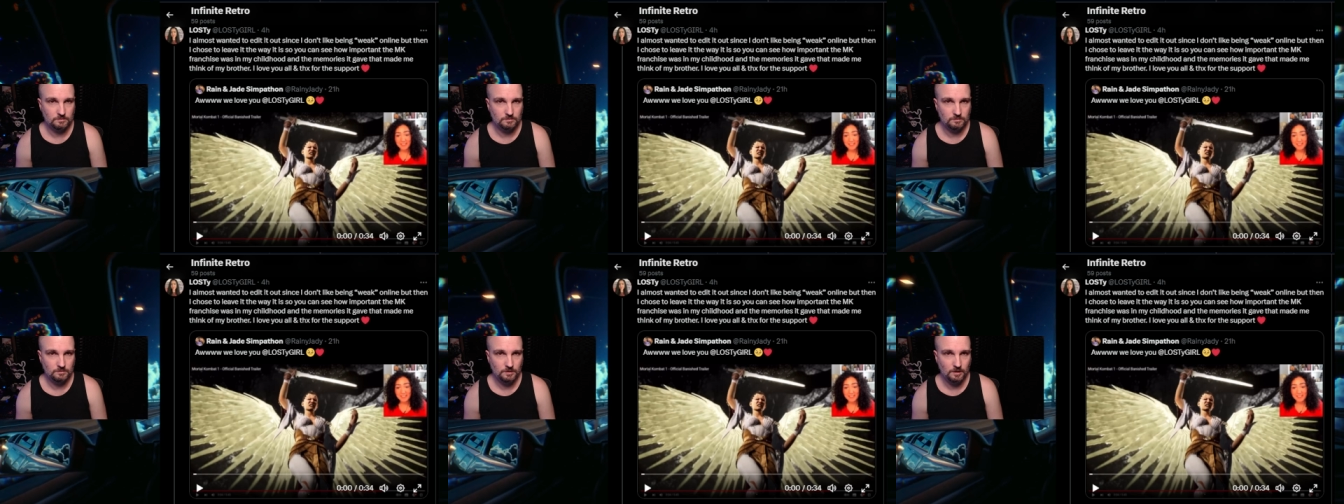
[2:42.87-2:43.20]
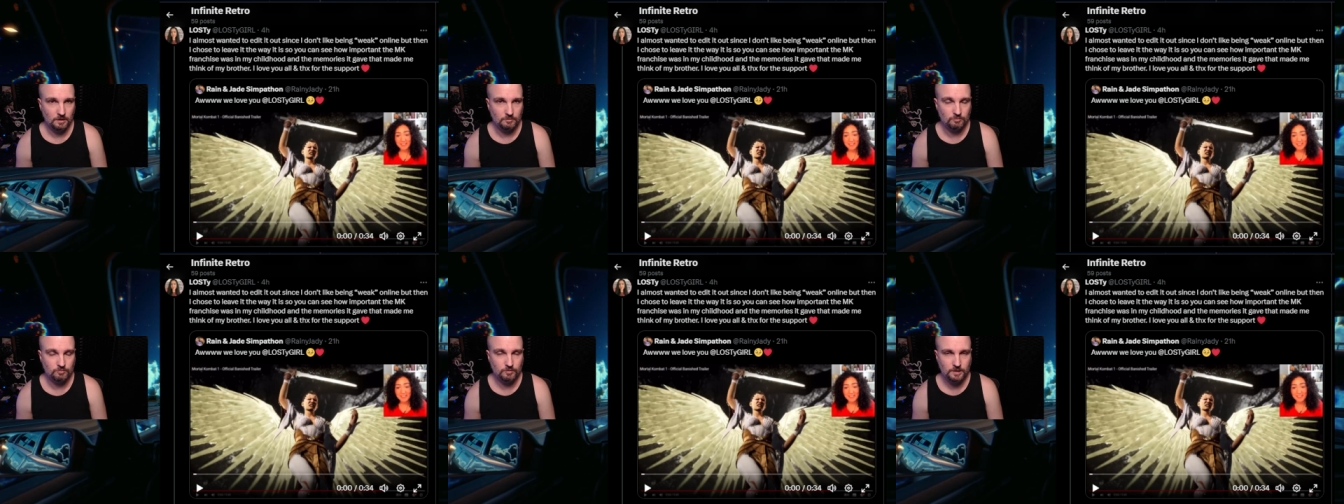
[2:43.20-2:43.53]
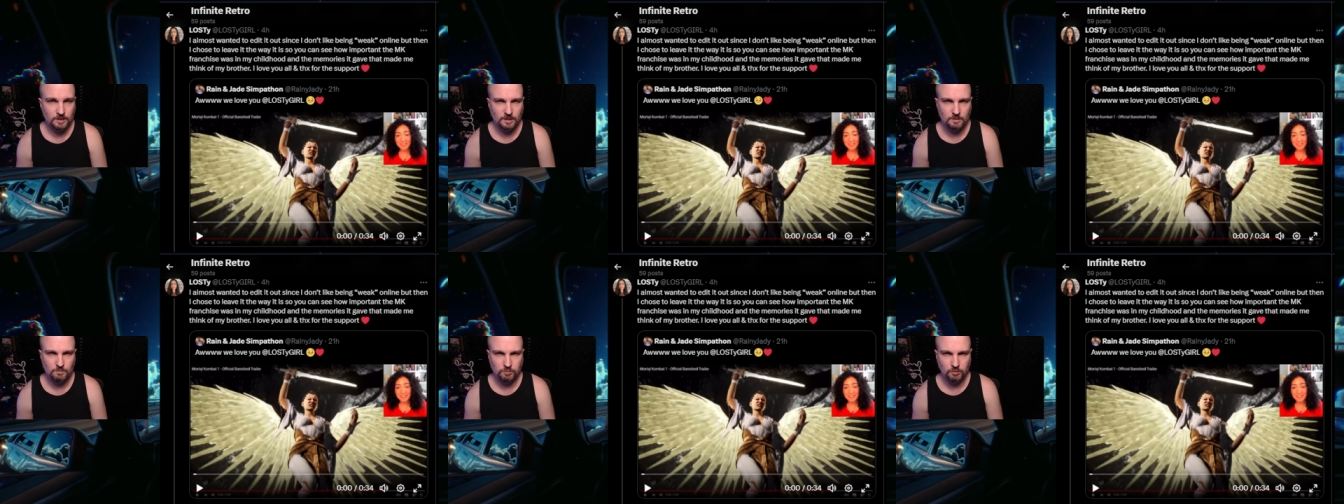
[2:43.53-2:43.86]

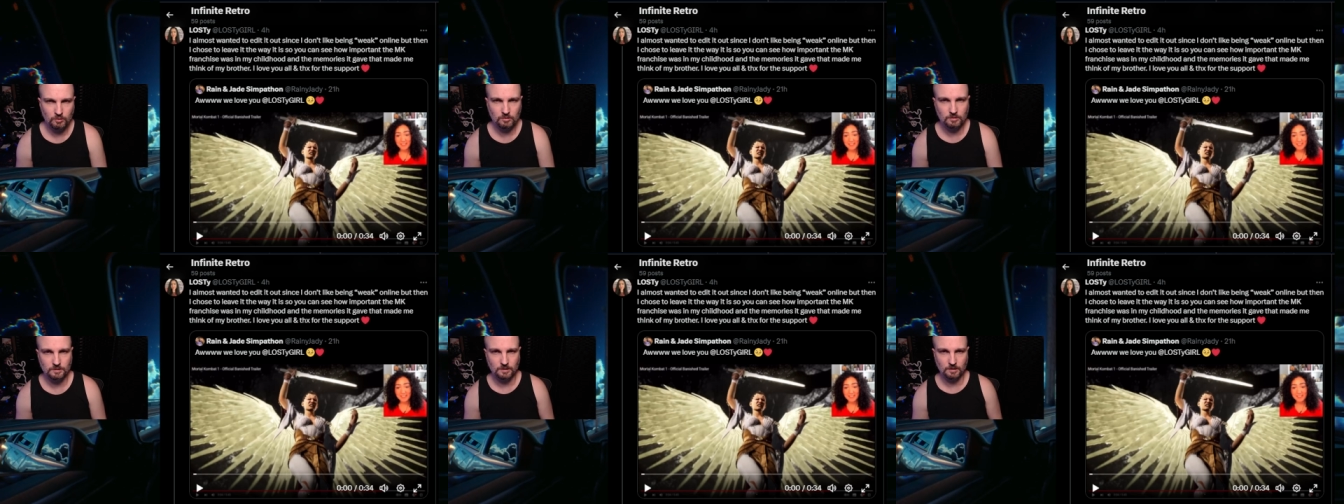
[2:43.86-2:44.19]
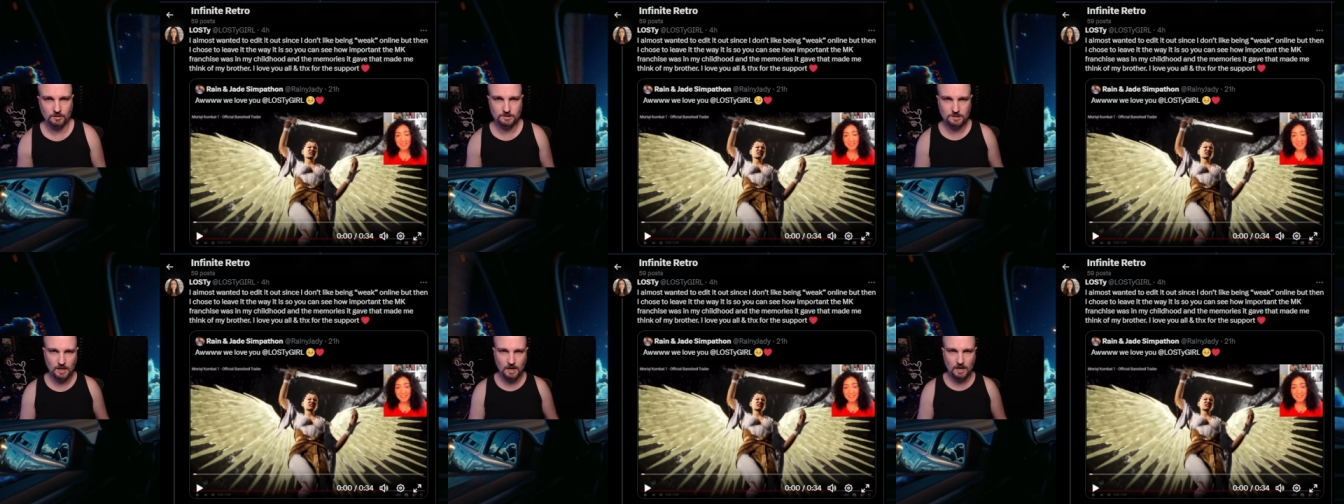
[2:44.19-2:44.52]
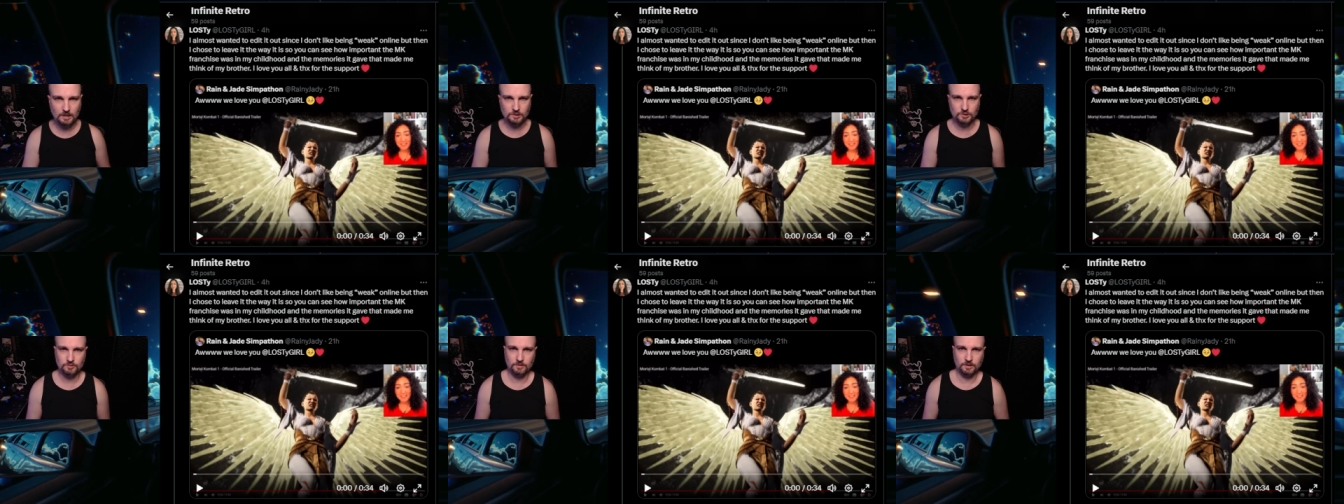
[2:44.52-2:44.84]
really pull at those
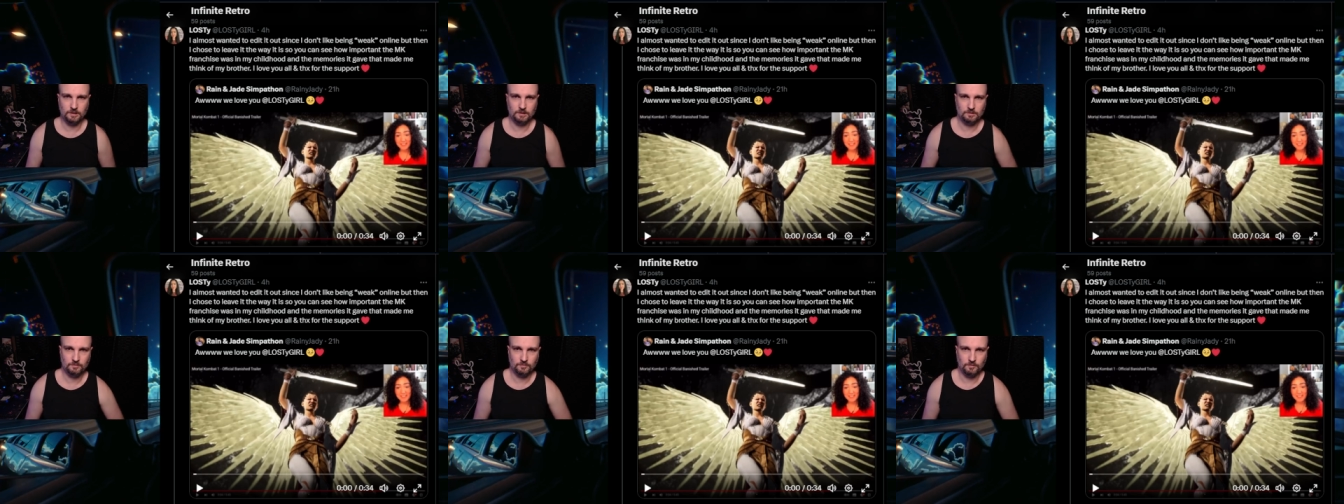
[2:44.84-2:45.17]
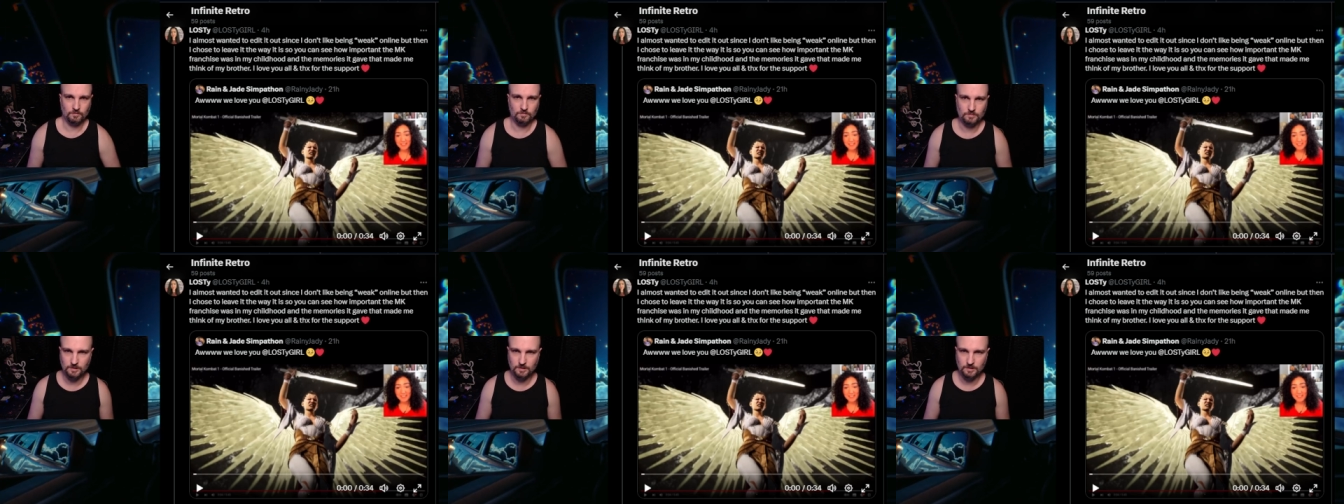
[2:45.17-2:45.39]
heartstrings from